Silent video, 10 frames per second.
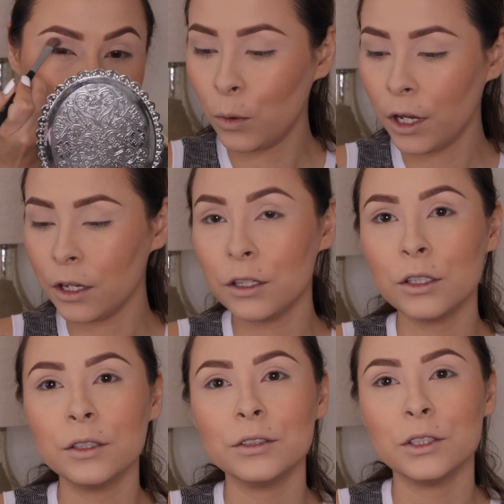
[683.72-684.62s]
Okay,
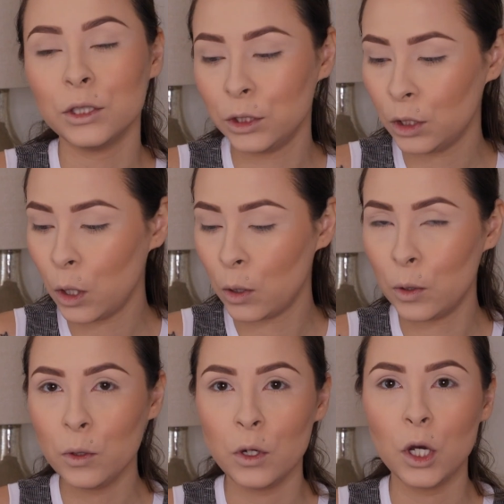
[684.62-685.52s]

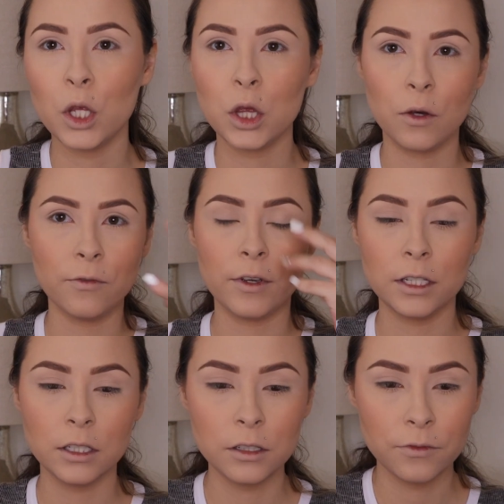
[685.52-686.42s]
so the
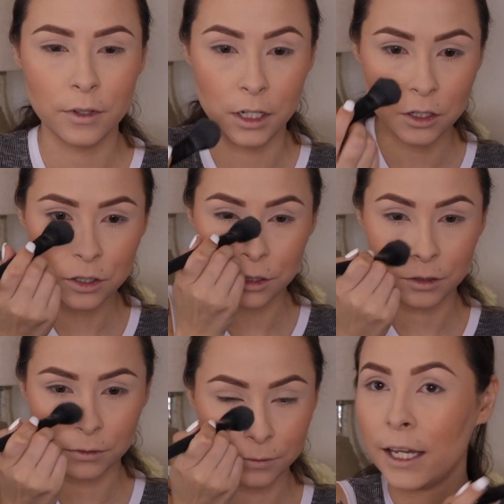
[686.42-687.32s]
face is finished.